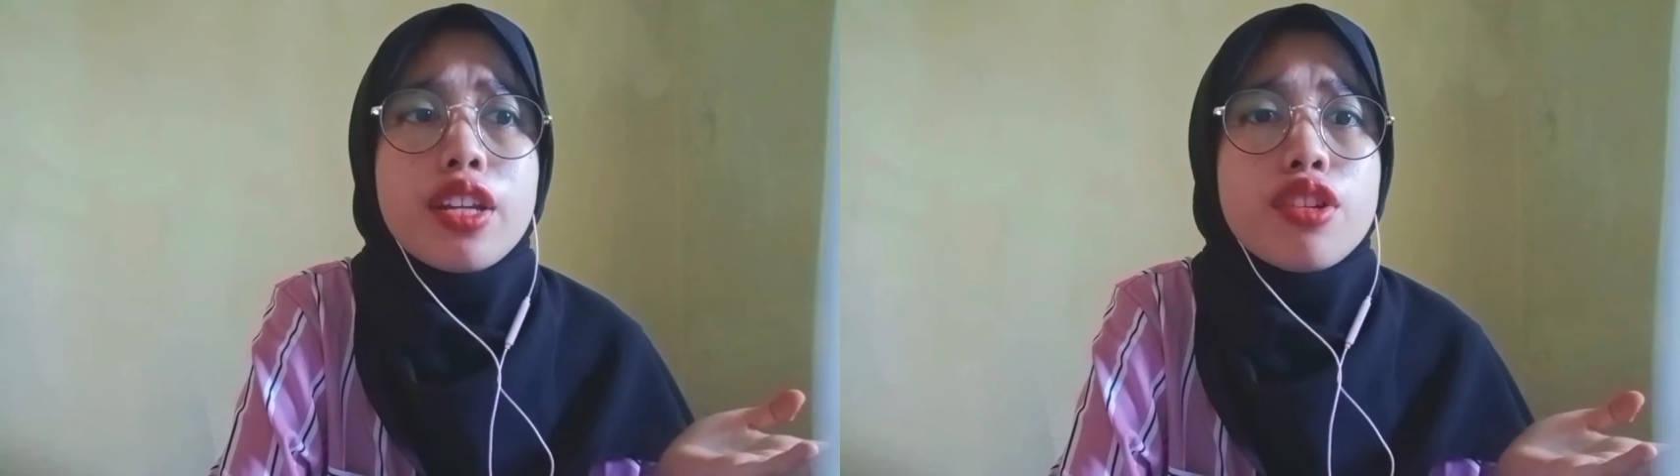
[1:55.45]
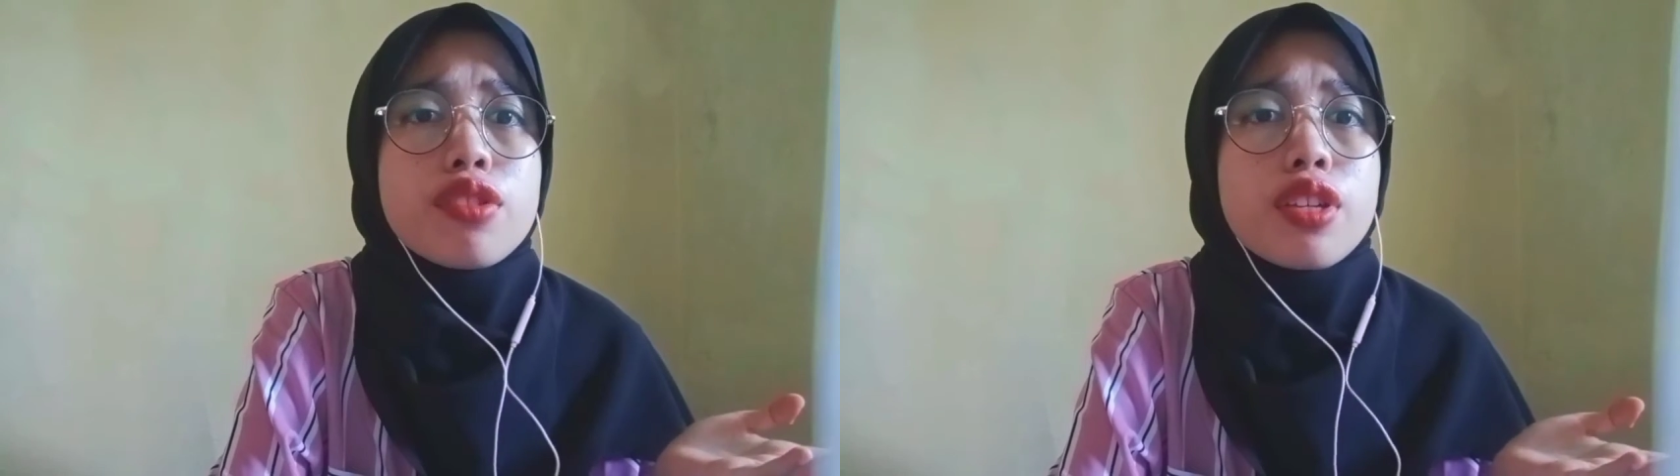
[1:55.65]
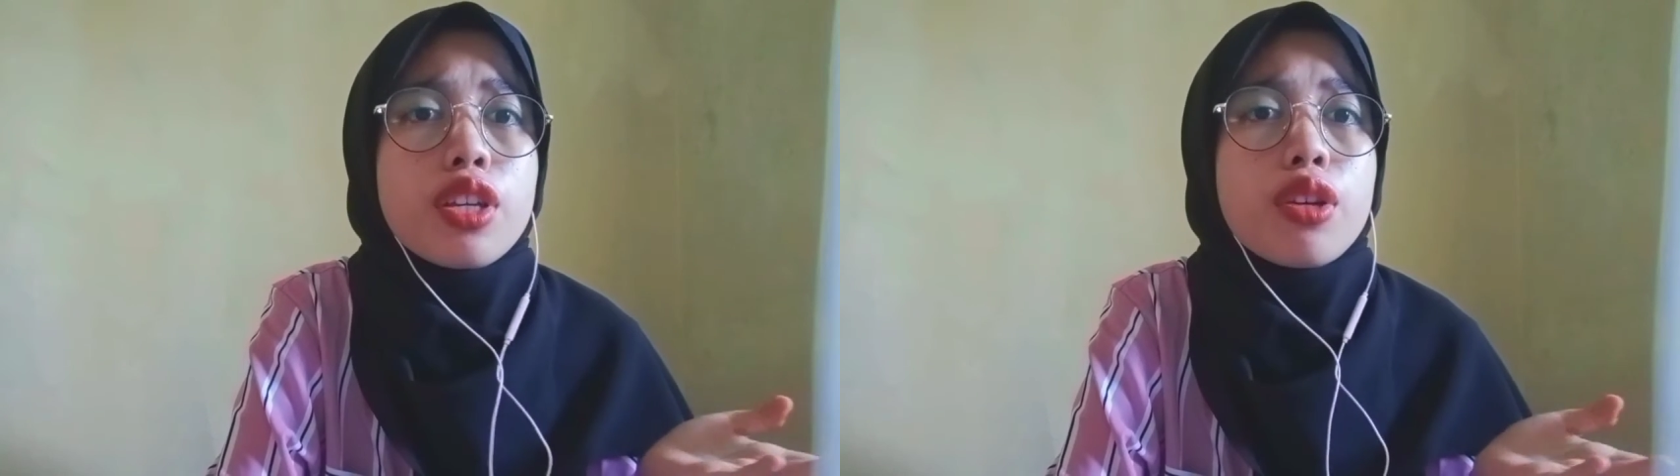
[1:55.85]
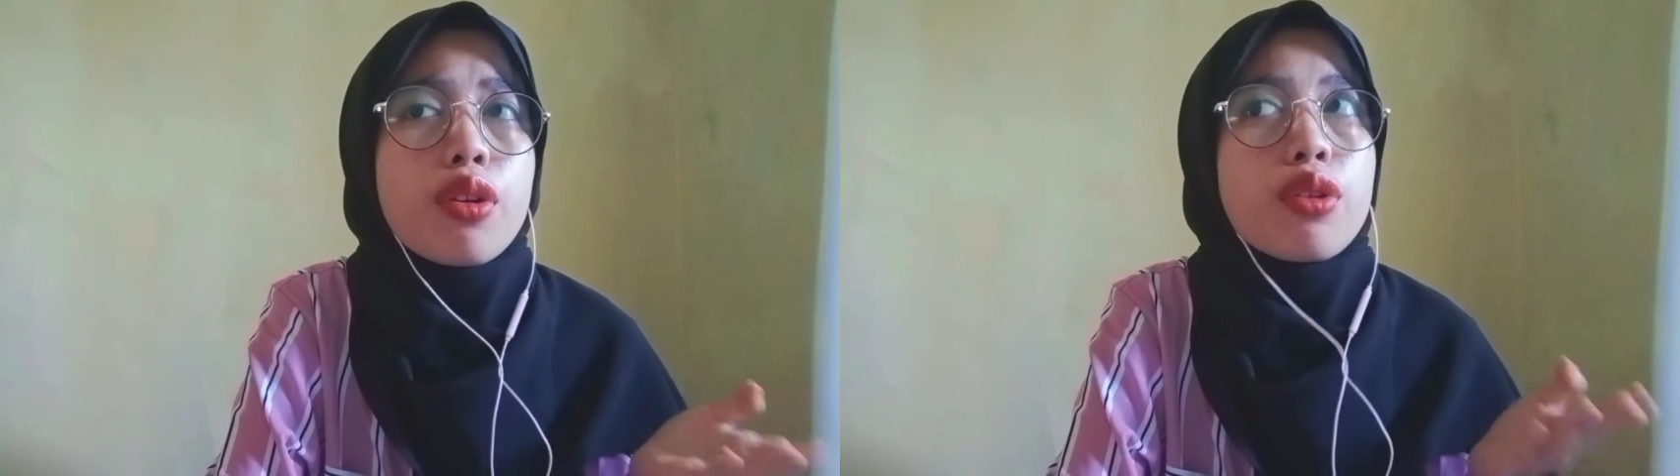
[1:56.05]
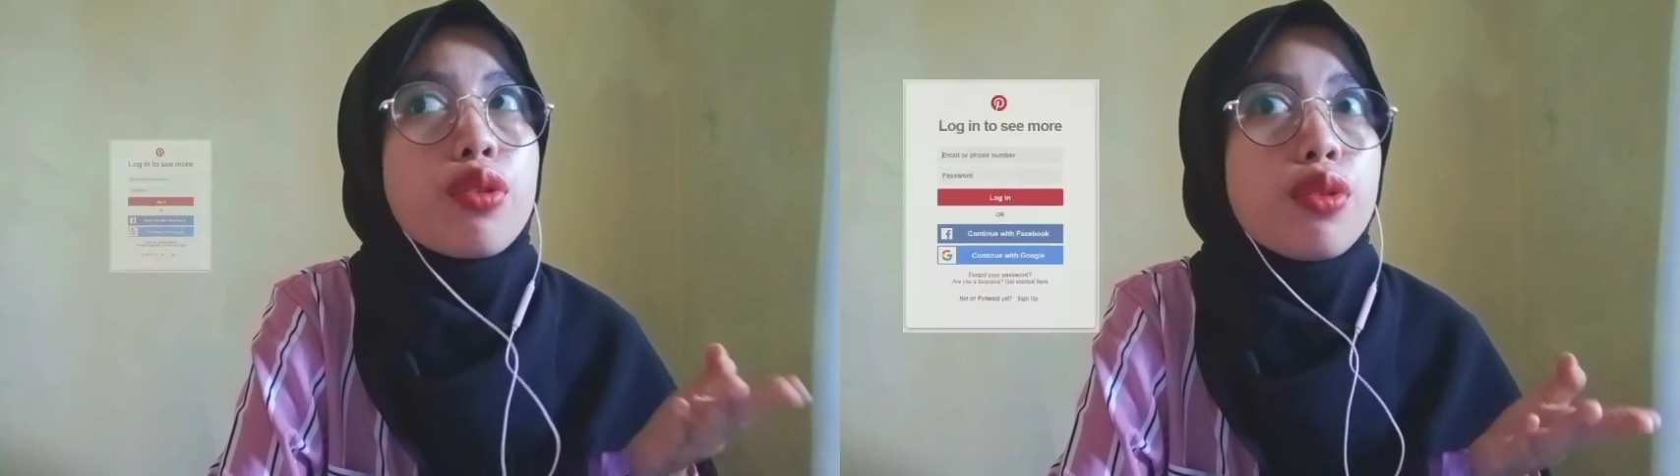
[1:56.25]
using your
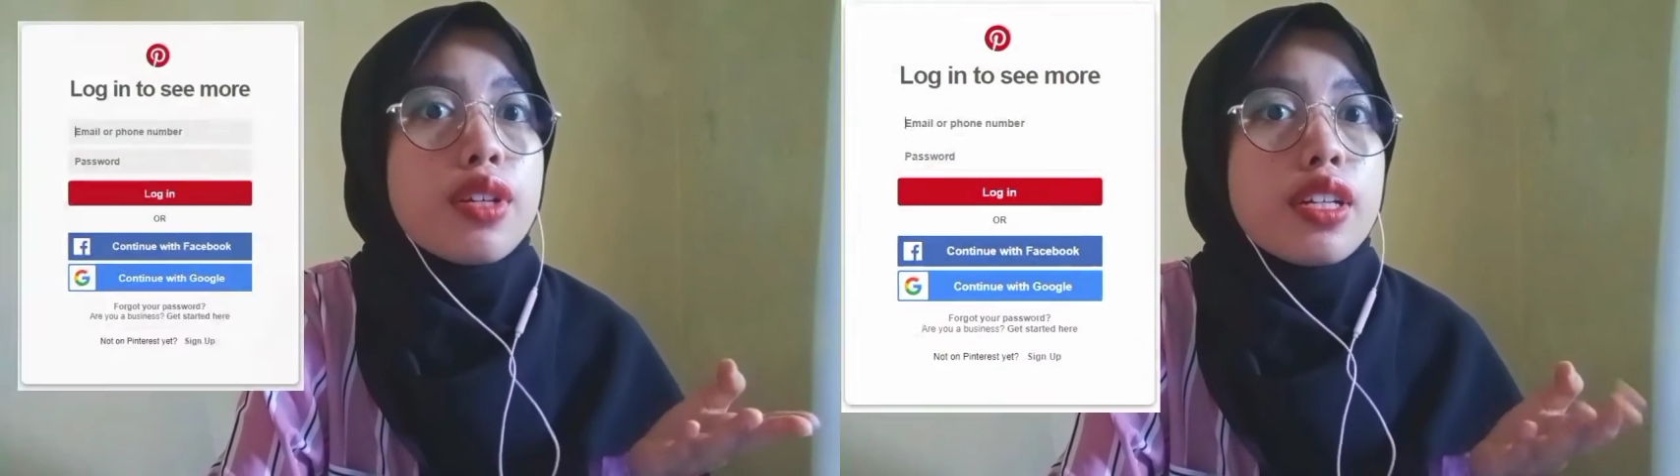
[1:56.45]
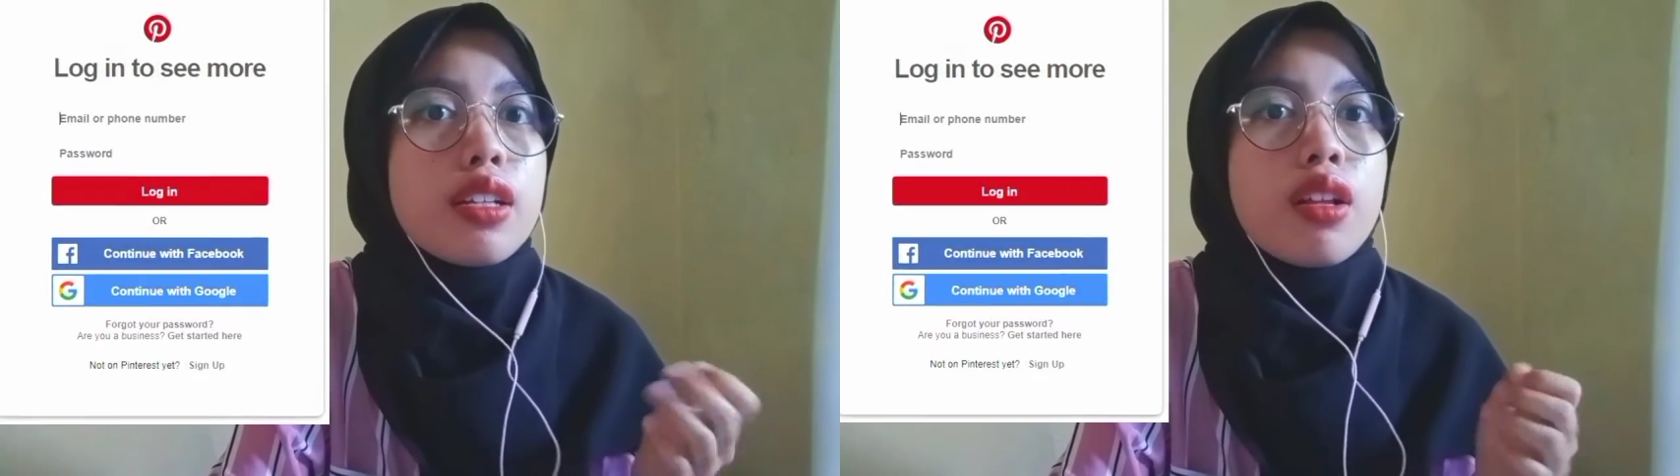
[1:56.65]
Google